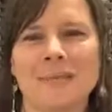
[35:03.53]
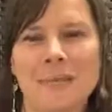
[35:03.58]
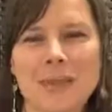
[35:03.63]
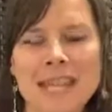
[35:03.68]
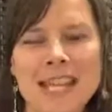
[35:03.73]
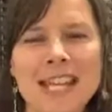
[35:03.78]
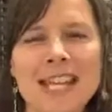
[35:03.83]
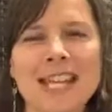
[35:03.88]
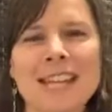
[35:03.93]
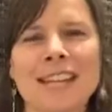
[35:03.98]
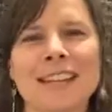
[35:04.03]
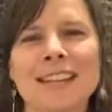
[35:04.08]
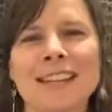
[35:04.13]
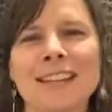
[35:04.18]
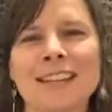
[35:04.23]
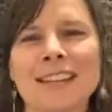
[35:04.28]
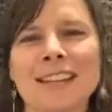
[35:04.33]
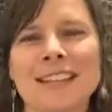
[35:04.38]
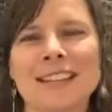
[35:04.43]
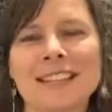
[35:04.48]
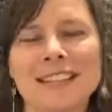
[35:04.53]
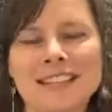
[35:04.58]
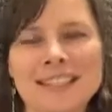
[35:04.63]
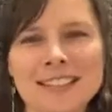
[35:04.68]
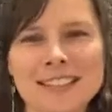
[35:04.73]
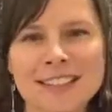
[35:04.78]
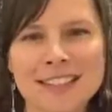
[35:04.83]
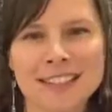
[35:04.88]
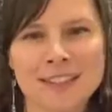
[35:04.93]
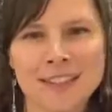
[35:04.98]
being
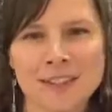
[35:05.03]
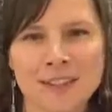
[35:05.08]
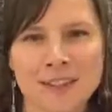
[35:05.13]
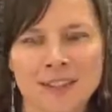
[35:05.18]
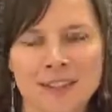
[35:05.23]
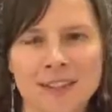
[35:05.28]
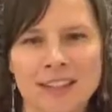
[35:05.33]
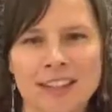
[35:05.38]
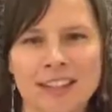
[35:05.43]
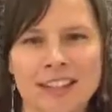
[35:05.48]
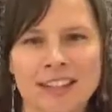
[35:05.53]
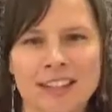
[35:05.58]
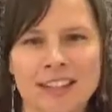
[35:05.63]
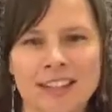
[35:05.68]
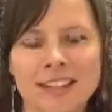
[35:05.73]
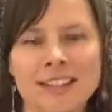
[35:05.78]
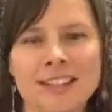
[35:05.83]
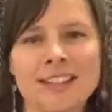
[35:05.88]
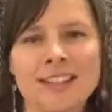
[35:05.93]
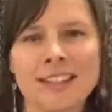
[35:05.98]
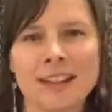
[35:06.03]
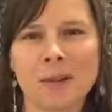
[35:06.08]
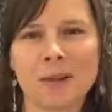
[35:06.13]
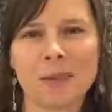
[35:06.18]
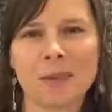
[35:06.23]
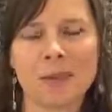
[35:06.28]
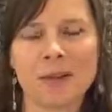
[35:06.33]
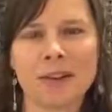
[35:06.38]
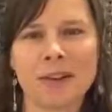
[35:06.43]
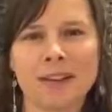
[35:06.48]
in sisterhood, in
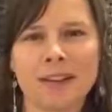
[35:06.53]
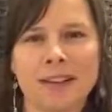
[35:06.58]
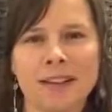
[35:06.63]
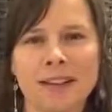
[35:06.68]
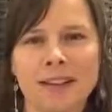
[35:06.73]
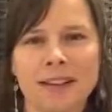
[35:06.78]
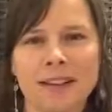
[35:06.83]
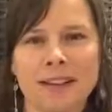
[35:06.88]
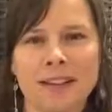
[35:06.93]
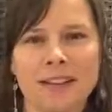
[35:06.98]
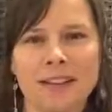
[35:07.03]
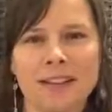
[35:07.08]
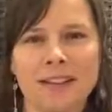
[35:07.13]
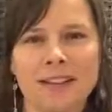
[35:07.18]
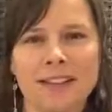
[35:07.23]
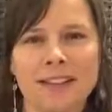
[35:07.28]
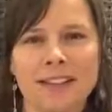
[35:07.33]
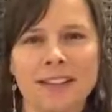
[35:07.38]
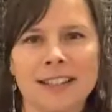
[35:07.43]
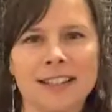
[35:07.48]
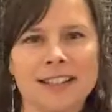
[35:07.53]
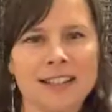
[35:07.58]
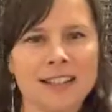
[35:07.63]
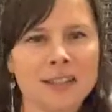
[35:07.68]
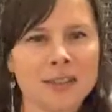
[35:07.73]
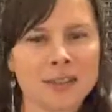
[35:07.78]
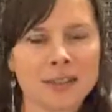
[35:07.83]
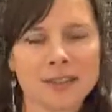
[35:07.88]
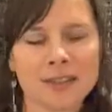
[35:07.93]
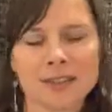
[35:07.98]
temple, in
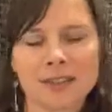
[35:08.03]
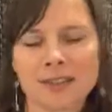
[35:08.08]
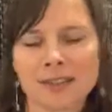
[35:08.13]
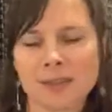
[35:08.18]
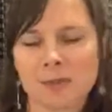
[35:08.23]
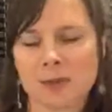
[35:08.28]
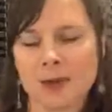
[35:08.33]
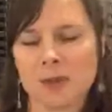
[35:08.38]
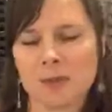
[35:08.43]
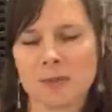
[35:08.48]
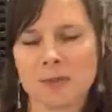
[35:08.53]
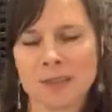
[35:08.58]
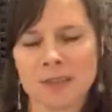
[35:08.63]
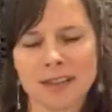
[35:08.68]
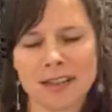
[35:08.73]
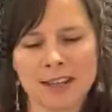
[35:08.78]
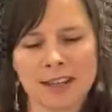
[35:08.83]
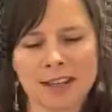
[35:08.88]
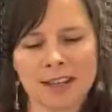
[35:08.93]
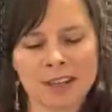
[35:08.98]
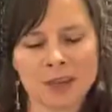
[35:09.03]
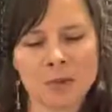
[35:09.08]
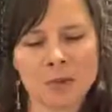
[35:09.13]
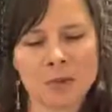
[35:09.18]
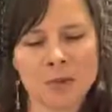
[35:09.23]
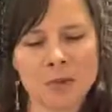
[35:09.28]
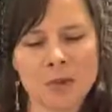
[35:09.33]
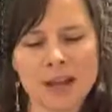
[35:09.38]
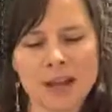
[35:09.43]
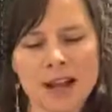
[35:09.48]
circles where we
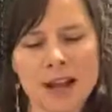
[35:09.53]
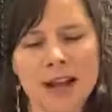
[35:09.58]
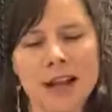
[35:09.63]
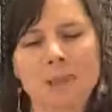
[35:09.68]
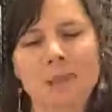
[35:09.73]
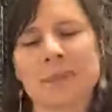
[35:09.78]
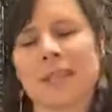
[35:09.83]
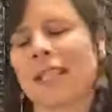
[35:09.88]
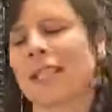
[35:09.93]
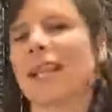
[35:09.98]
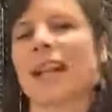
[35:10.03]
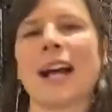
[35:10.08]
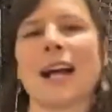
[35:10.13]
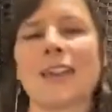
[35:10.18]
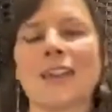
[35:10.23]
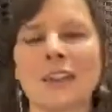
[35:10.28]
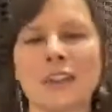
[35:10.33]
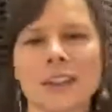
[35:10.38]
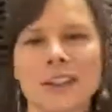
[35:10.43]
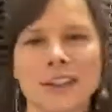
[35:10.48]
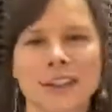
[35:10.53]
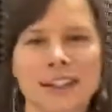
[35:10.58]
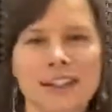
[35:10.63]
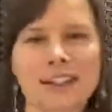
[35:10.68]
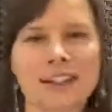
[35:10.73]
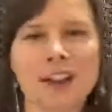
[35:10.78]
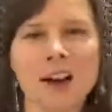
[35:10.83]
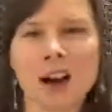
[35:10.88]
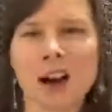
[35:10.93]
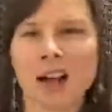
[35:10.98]
come together
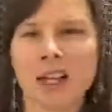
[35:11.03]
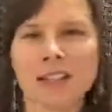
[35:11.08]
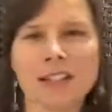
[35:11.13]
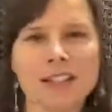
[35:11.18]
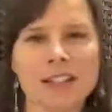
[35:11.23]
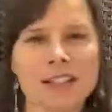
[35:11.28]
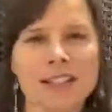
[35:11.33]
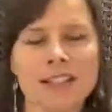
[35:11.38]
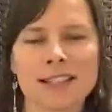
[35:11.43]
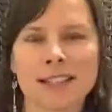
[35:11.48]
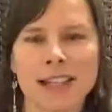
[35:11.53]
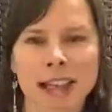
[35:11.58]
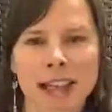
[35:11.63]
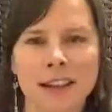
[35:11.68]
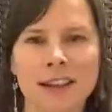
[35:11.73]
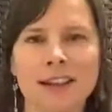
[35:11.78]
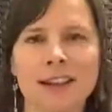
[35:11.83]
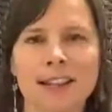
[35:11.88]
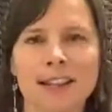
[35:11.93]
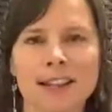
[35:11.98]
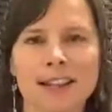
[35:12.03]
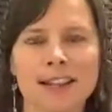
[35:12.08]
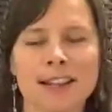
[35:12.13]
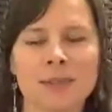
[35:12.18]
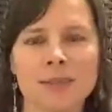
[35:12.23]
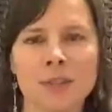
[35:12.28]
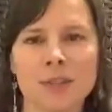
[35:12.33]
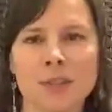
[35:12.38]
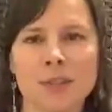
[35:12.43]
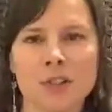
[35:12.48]
as conscious, caring,
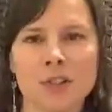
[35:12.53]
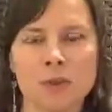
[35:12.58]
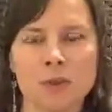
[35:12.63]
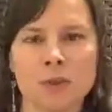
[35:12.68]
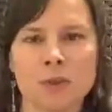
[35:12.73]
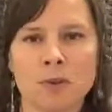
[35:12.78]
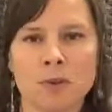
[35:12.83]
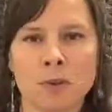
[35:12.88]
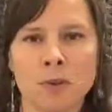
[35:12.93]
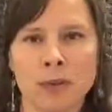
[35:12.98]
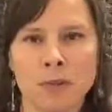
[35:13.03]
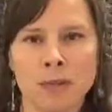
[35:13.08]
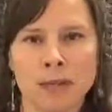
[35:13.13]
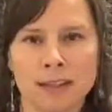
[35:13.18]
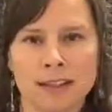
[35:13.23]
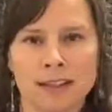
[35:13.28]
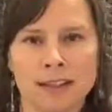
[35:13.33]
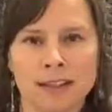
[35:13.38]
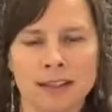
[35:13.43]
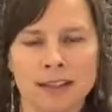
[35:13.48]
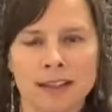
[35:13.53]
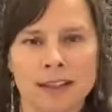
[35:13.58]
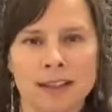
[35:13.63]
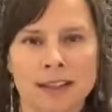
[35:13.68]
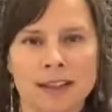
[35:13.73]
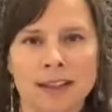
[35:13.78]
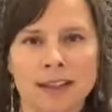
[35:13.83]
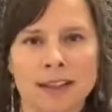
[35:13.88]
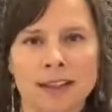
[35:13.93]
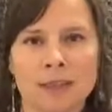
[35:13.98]
spiritual women,
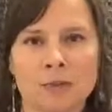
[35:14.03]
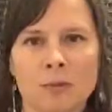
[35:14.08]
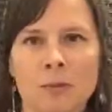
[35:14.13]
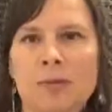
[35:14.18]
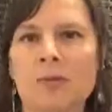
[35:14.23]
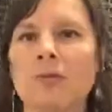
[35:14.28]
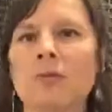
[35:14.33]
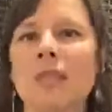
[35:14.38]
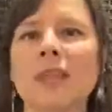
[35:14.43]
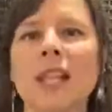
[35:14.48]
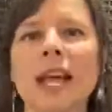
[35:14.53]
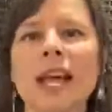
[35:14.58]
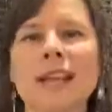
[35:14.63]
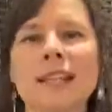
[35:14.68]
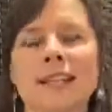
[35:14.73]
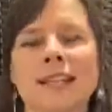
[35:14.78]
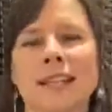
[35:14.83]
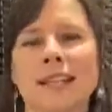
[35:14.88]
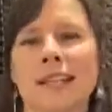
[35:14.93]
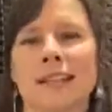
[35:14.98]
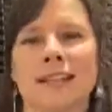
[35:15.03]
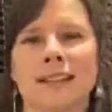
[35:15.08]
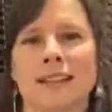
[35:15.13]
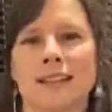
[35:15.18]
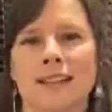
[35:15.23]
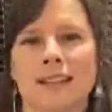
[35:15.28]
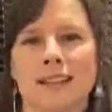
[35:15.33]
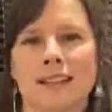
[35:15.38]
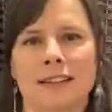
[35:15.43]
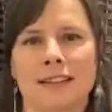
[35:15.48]
reflecting
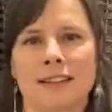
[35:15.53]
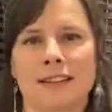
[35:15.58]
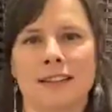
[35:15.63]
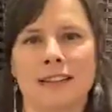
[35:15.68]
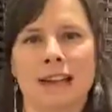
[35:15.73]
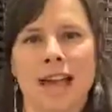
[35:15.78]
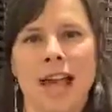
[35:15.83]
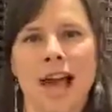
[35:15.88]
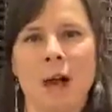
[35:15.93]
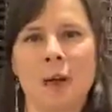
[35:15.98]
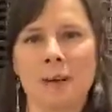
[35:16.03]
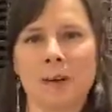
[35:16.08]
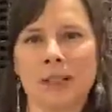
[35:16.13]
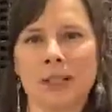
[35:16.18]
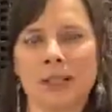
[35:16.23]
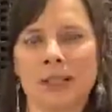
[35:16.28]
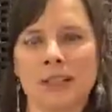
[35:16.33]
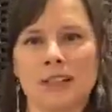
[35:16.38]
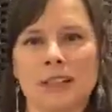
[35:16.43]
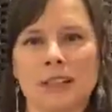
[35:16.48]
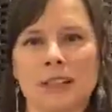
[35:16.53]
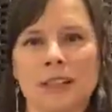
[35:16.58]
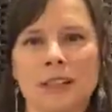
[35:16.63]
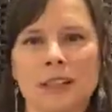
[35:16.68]
our